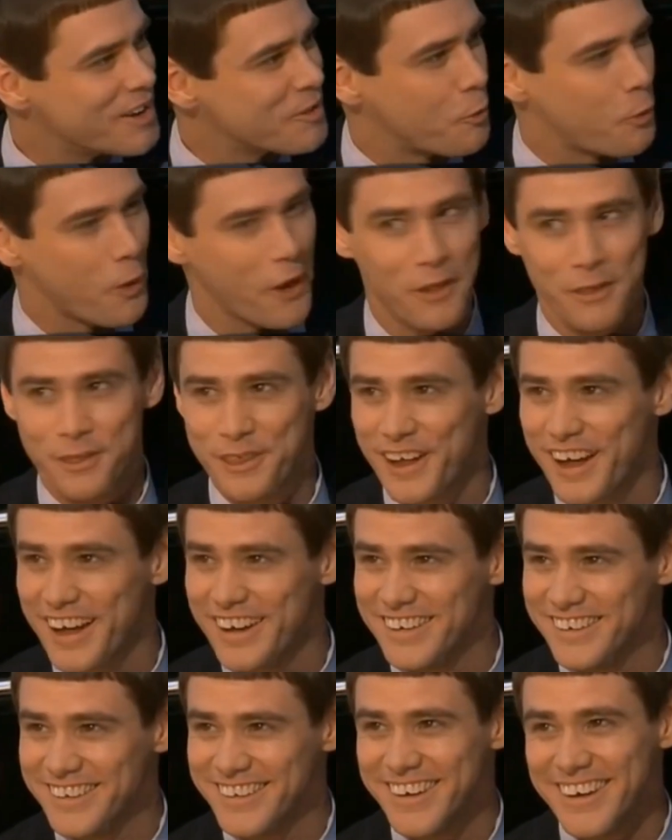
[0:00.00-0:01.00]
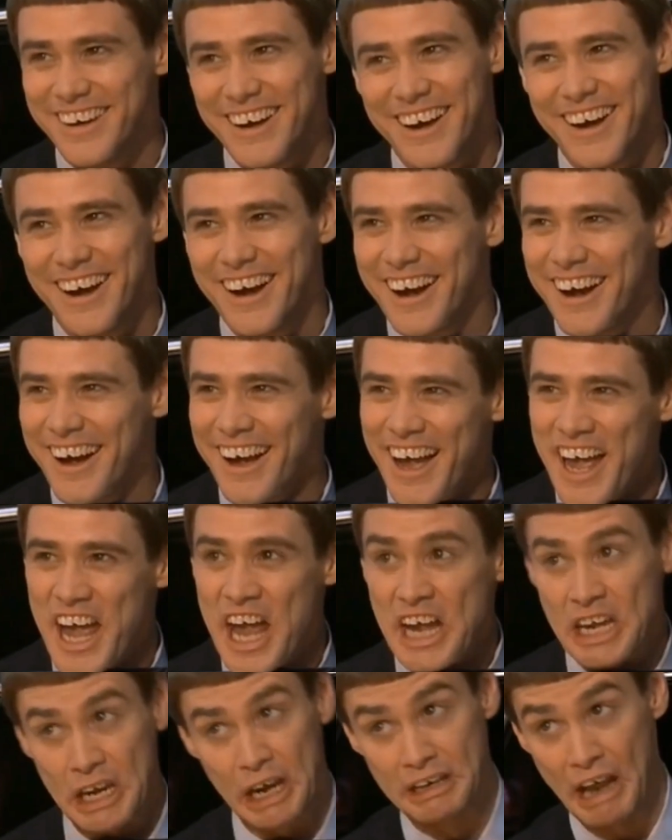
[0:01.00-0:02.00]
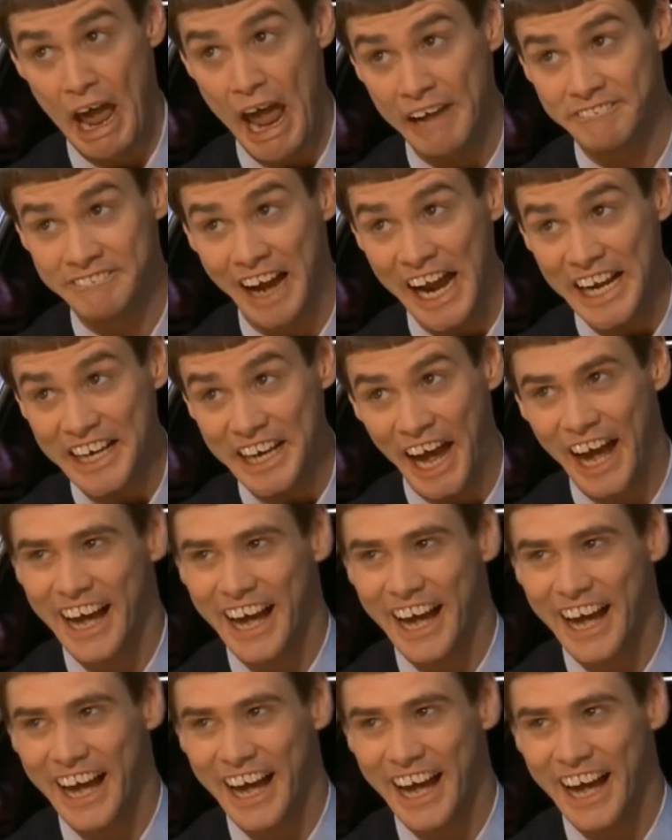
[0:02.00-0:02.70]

Well then, g'day mate.